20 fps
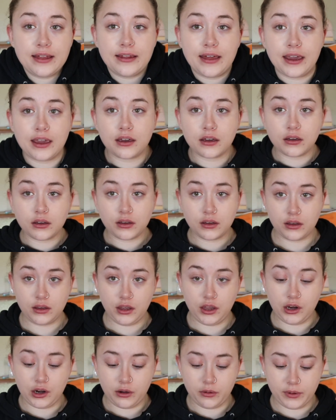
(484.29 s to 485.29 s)
Like,
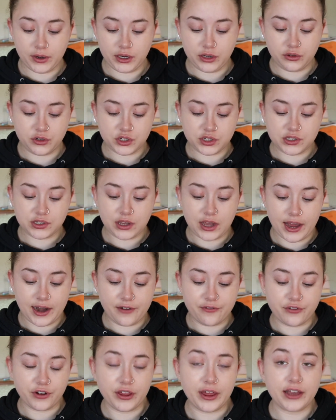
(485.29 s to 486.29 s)
you know, when you just kind
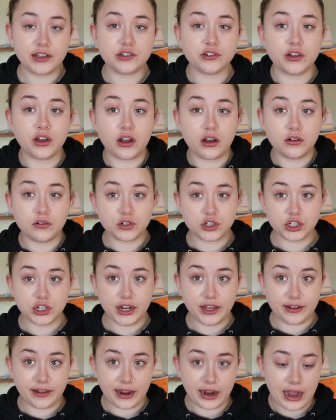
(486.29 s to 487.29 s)
of realize you're like, oh
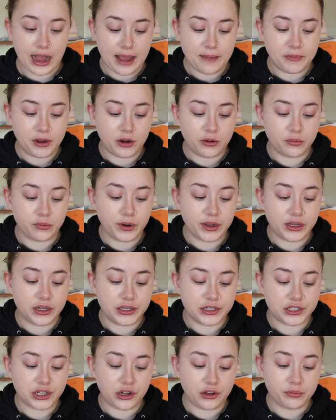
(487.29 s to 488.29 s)
shit, like I'm a real
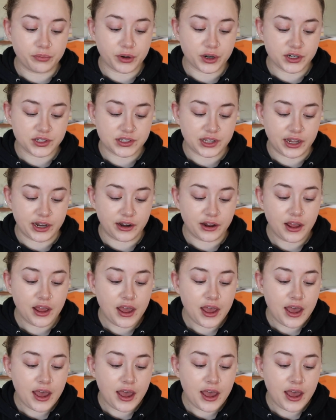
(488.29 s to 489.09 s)
adult person.